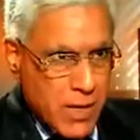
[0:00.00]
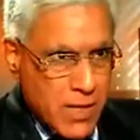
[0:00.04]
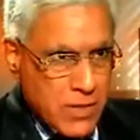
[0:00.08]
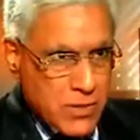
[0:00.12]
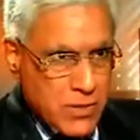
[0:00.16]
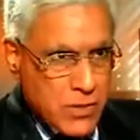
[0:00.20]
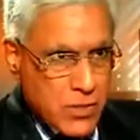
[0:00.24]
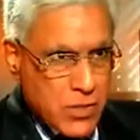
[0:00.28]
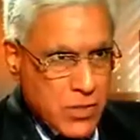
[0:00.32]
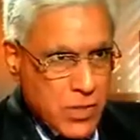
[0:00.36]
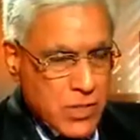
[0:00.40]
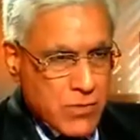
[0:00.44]

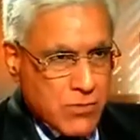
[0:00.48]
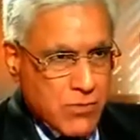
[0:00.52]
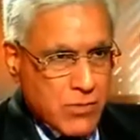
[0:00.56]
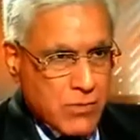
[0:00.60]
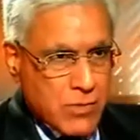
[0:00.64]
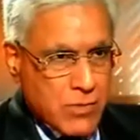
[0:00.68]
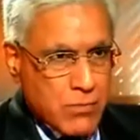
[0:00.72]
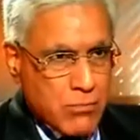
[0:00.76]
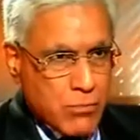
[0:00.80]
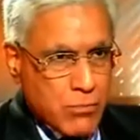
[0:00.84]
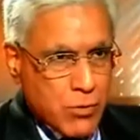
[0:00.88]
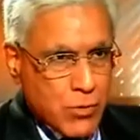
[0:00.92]
passengers
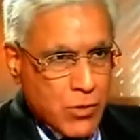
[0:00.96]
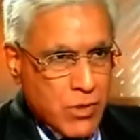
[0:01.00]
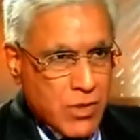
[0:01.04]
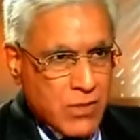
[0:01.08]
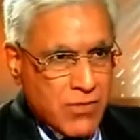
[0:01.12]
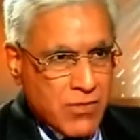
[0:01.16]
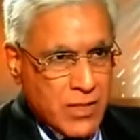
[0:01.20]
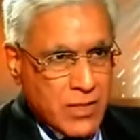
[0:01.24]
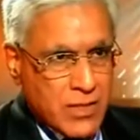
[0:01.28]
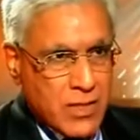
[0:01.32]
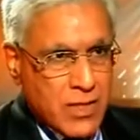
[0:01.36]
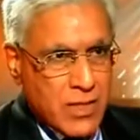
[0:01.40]
from Ebola
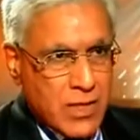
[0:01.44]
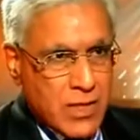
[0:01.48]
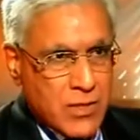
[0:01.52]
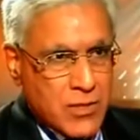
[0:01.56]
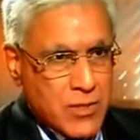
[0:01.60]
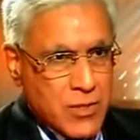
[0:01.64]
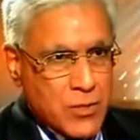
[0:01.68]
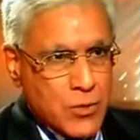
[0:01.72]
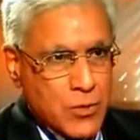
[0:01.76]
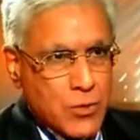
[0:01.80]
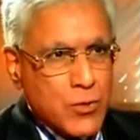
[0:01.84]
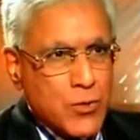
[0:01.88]
affected
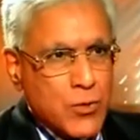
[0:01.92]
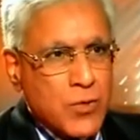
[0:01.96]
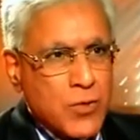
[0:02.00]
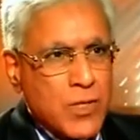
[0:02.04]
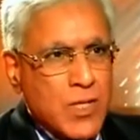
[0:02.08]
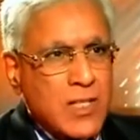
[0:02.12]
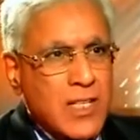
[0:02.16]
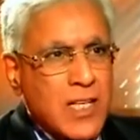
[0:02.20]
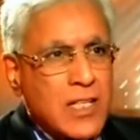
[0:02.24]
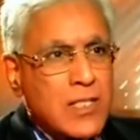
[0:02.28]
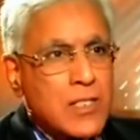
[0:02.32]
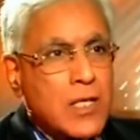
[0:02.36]
countries or do you
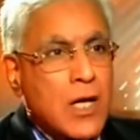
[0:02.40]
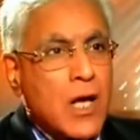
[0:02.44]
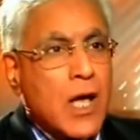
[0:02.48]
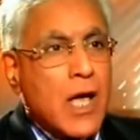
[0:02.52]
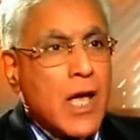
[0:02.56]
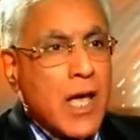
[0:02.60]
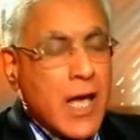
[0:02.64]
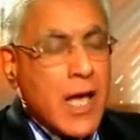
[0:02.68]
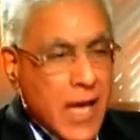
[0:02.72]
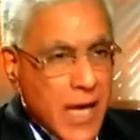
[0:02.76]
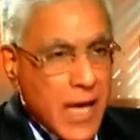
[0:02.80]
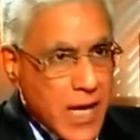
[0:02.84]
think that's
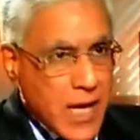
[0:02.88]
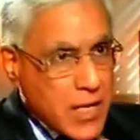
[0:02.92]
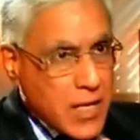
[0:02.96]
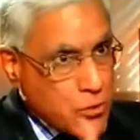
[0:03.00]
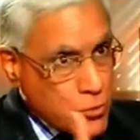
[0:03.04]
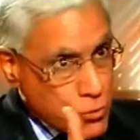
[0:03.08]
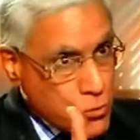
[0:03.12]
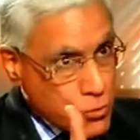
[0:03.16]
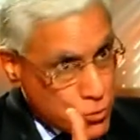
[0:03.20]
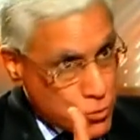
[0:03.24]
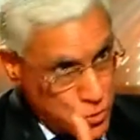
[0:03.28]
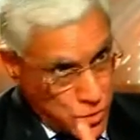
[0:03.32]
A,
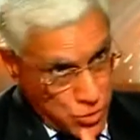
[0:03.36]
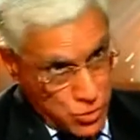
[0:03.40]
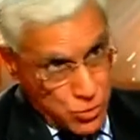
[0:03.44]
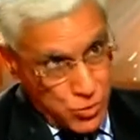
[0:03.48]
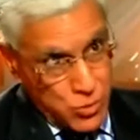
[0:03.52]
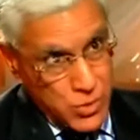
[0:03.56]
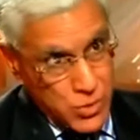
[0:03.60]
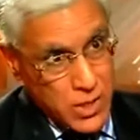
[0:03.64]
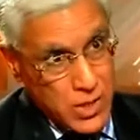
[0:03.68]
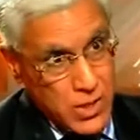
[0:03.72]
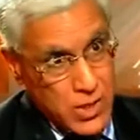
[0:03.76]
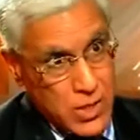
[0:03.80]
too
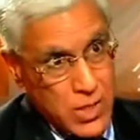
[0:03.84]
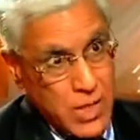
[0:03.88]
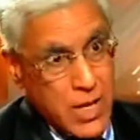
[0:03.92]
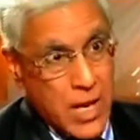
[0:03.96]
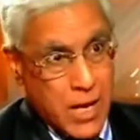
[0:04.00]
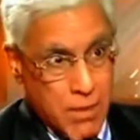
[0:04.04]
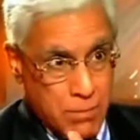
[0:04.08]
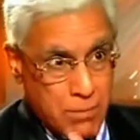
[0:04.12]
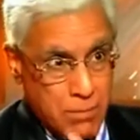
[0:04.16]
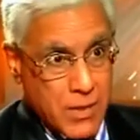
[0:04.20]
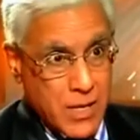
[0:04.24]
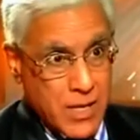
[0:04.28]
draconian
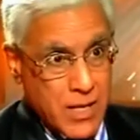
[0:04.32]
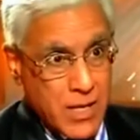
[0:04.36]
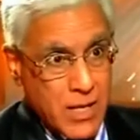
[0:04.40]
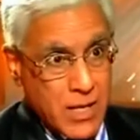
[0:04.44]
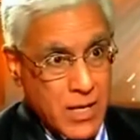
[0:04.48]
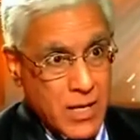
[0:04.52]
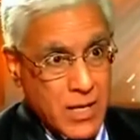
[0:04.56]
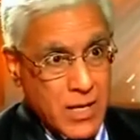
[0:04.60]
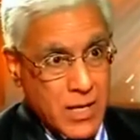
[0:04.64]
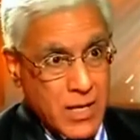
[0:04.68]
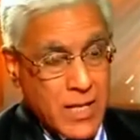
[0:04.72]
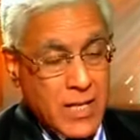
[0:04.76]
and
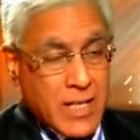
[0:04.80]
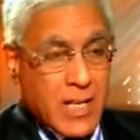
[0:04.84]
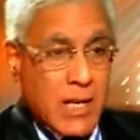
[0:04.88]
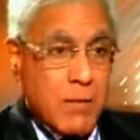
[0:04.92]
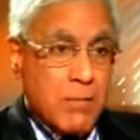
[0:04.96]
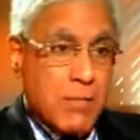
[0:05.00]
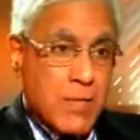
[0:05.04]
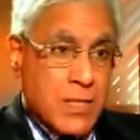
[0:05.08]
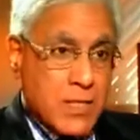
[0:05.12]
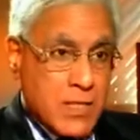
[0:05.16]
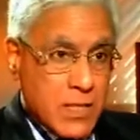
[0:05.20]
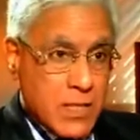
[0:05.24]
B, it
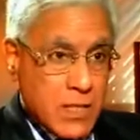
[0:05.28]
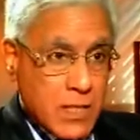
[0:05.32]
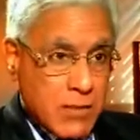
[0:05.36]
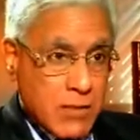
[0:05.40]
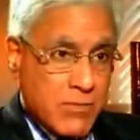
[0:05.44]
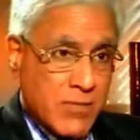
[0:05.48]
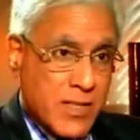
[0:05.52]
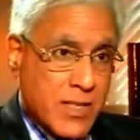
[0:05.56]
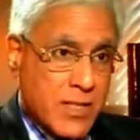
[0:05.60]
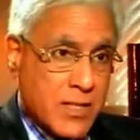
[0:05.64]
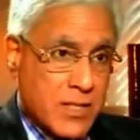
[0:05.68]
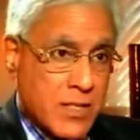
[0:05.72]
can be
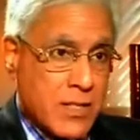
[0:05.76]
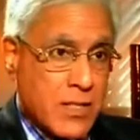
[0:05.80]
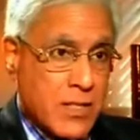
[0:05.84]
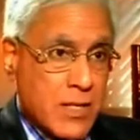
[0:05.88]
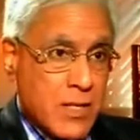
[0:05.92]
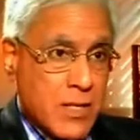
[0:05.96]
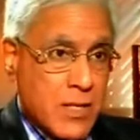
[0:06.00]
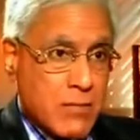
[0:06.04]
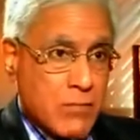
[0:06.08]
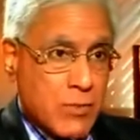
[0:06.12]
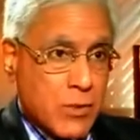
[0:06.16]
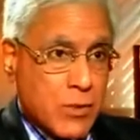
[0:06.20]
circumvented
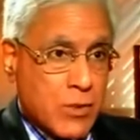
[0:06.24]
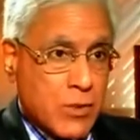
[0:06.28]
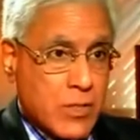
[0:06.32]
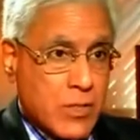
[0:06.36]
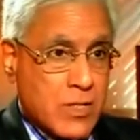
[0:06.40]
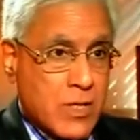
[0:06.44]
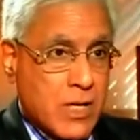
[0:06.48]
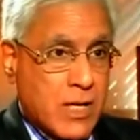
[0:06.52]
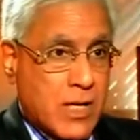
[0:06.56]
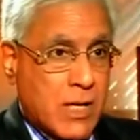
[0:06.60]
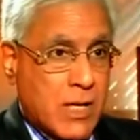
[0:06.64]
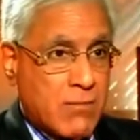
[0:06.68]

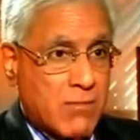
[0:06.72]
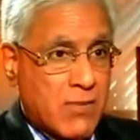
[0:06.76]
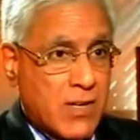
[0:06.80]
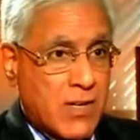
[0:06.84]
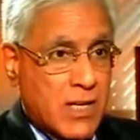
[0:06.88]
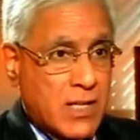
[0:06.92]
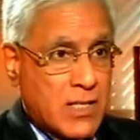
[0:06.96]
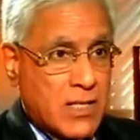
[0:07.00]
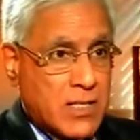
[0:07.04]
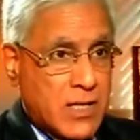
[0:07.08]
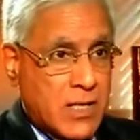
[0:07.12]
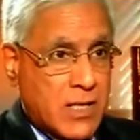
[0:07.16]
because they come
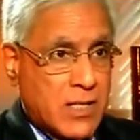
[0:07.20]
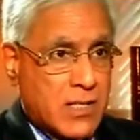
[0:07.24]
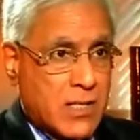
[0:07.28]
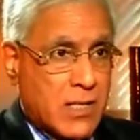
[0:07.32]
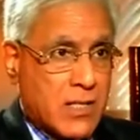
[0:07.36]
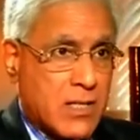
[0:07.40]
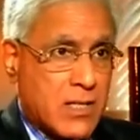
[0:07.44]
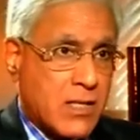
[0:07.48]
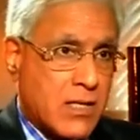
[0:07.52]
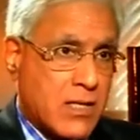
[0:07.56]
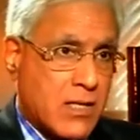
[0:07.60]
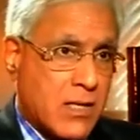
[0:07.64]
via second
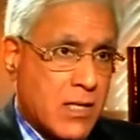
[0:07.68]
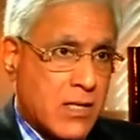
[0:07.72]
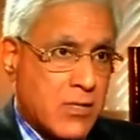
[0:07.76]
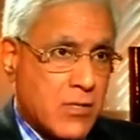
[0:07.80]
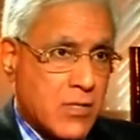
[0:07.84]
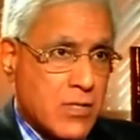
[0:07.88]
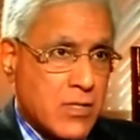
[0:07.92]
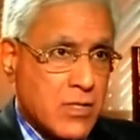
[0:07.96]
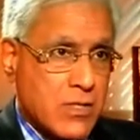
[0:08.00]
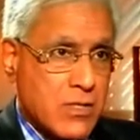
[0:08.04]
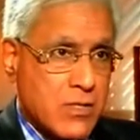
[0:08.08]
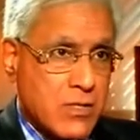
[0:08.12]
and third
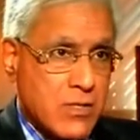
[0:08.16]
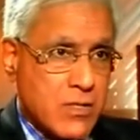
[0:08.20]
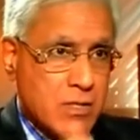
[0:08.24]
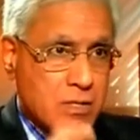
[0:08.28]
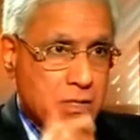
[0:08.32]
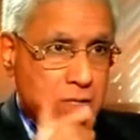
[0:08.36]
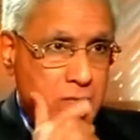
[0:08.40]
countries.